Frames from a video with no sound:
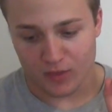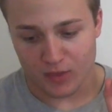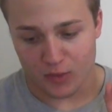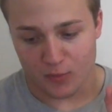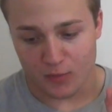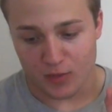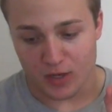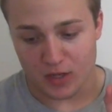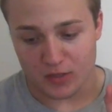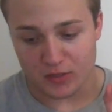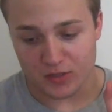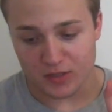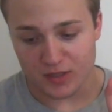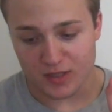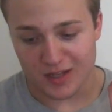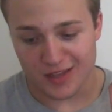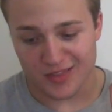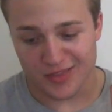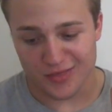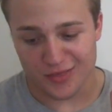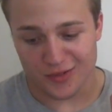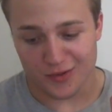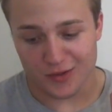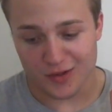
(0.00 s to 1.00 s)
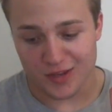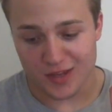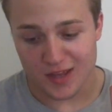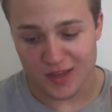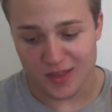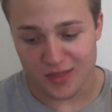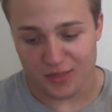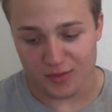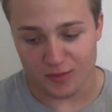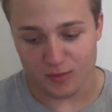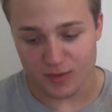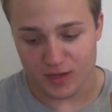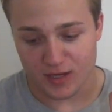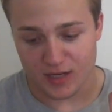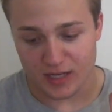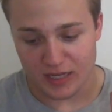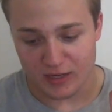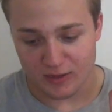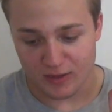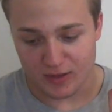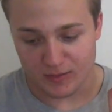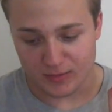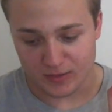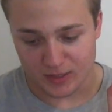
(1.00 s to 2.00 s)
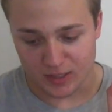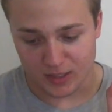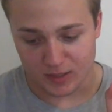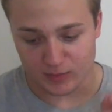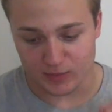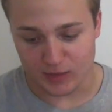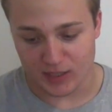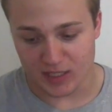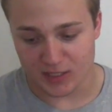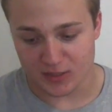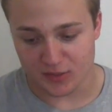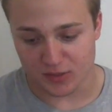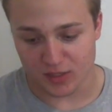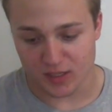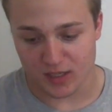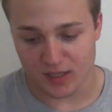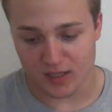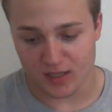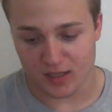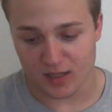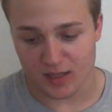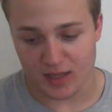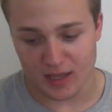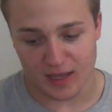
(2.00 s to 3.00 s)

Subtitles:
333 grams of carbohydrate,